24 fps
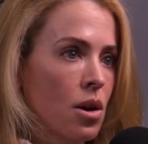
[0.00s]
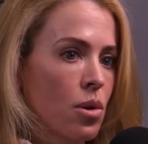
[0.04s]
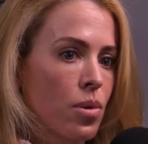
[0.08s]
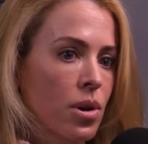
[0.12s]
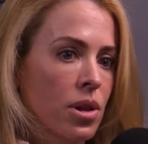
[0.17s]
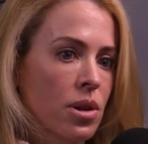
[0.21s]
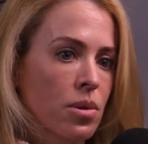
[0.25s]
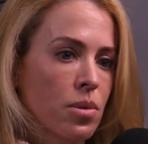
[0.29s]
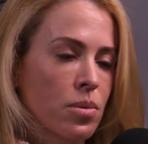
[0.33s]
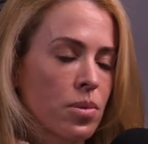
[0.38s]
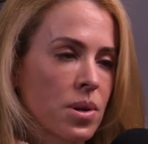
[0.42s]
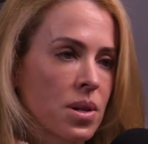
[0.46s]

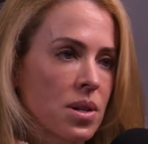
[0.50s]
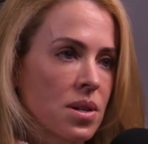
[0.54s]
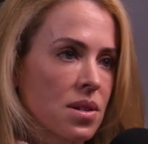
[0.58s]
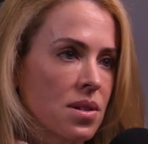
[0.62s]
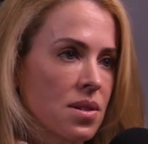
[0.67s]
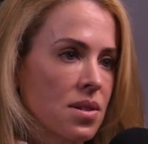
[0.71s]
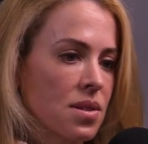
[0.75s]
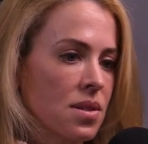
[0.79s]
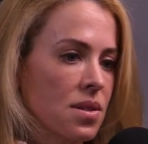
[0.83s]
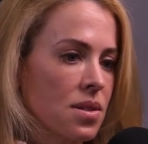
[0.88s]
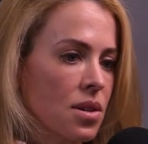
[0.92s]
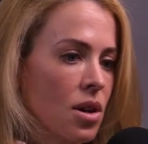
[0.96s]
whether it
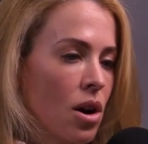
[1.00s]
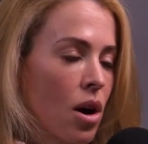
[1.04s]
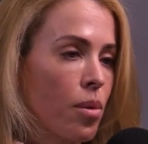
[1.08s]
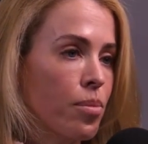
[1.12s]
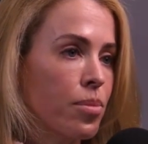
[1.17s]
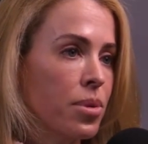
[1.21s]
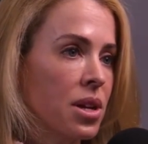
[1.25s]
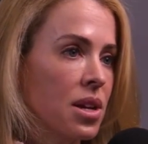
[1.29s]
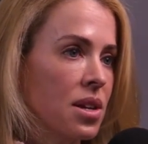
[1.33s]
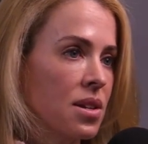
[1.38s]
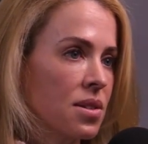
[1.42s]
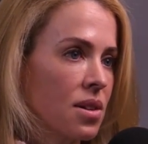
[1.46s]
was
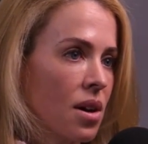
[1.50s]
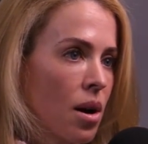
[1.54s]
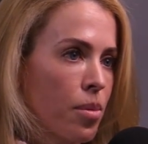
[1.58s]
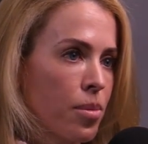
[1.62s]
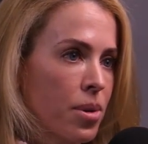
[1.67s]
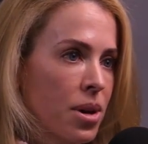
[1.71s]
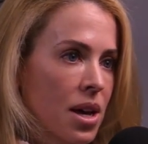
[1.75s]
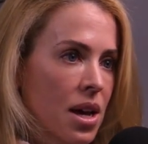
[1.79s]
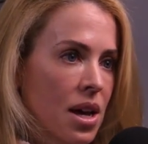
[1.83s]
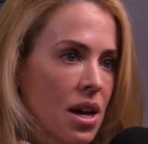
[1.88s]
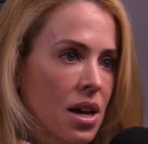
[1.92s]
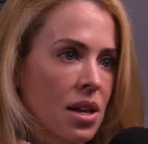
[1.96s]
companies
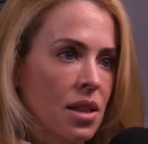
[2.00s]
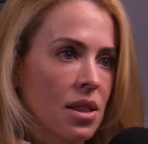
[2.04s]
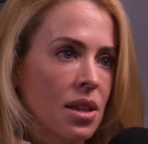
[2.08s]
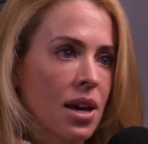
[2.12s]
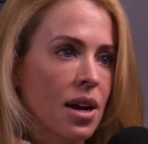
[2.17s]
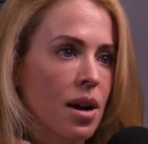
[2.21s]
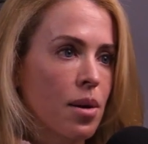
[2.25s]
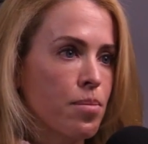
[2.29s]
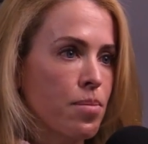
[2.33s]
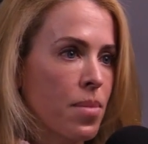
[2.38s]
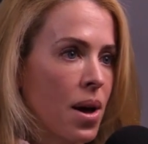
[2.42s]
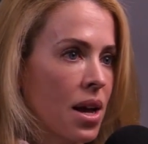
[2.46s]
coming in
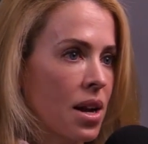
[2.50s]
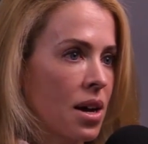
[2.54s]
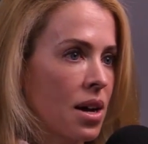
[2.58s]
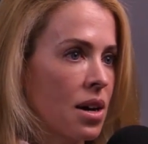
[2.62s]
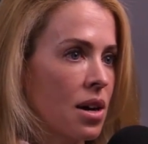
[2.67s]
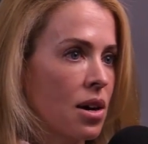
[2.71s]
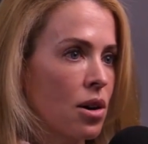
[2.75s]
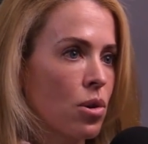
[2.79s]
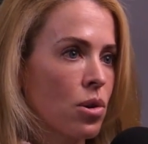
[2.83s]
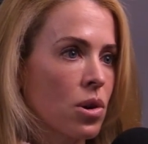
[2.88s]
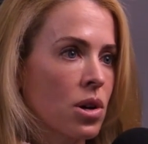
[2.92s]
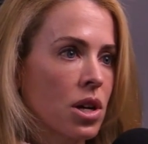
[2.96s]
like a
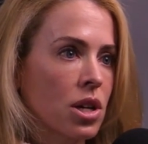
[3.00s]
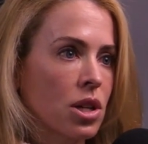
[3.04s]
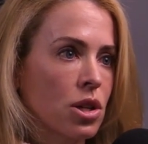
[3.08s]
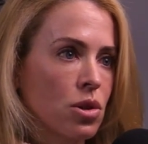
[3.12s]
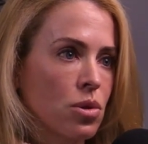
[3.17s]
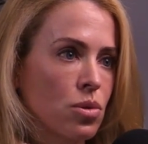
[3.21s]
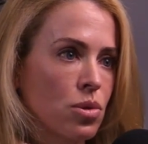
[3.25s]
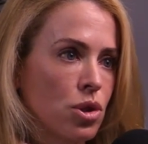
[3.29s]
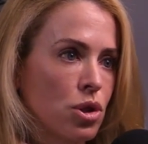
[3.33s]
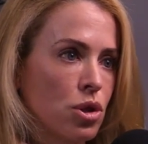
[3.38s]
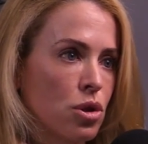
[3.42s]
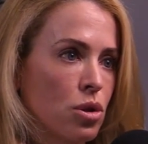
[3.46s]
Meta or a
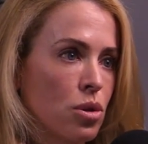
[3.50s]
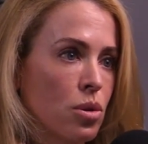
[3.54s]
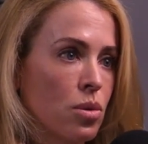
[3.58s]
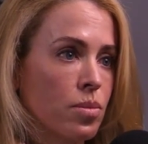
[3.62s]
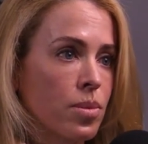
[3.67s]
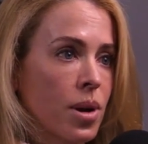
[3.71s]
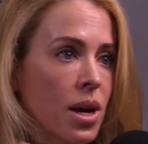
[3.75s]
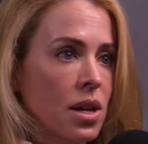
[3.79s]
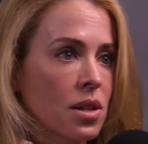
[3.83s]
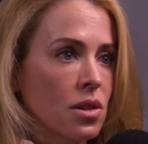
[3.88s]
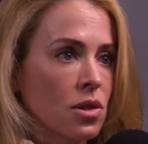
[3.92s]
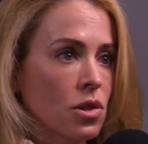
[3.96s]

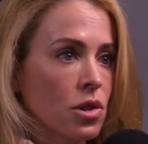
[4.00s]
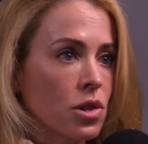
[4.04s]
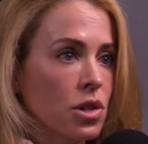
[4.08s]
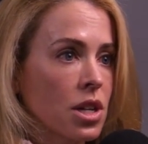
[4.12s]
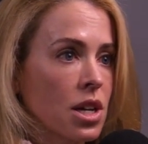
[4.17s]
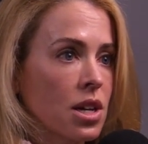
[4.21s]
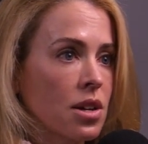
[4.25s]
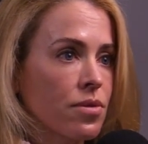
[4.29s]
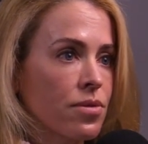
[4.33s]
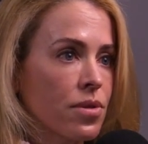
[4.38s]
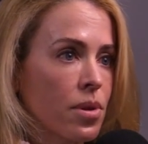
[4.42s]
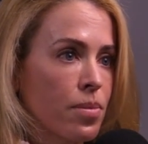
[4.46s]
YouTube and
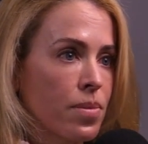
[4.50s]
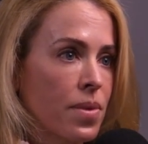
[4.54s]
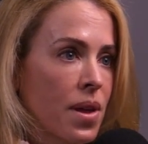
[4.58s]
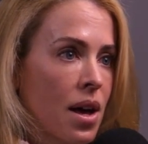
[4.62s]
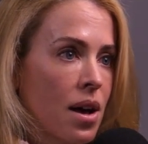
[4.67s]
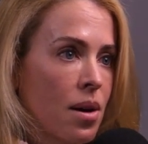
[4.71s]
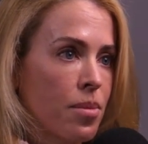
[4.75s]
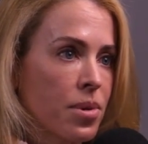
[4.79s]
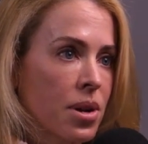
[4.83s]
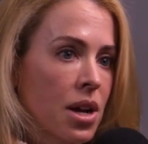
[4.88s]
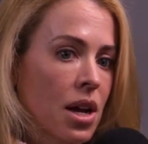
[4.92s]
learning from them.